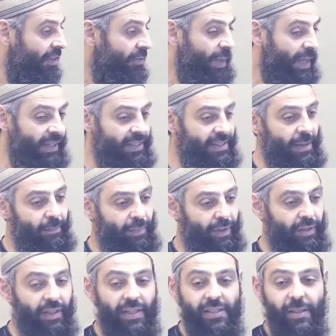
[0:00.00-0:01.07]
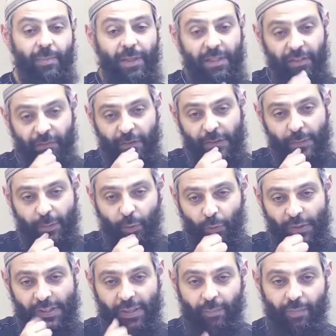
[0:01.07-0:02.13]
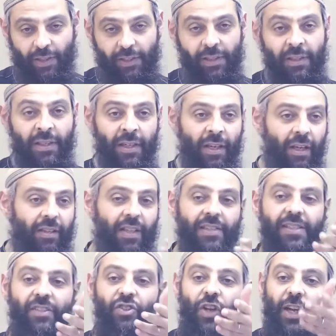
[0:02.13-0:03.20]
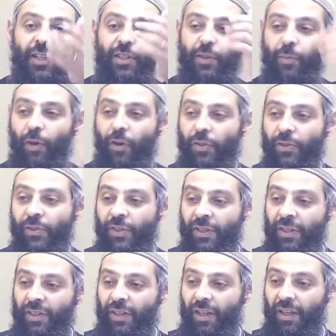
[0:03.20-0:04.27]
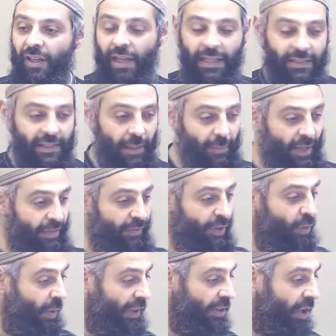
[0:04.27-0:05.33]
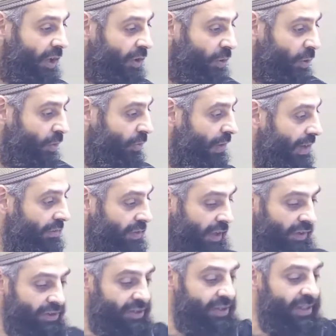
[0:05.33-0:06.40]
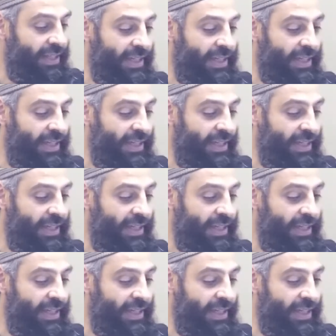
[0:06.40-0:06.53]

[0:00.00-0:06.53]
Give me an example. There is a big difference between somebody, uh, there is a charity box, uh, and I'm giving one dollar or five dollars.